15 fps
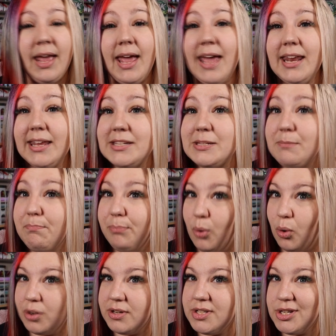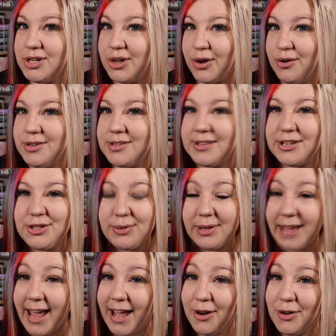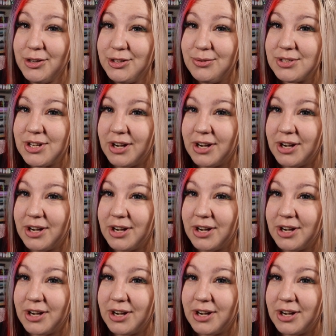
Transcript: It is important to note that you cannot use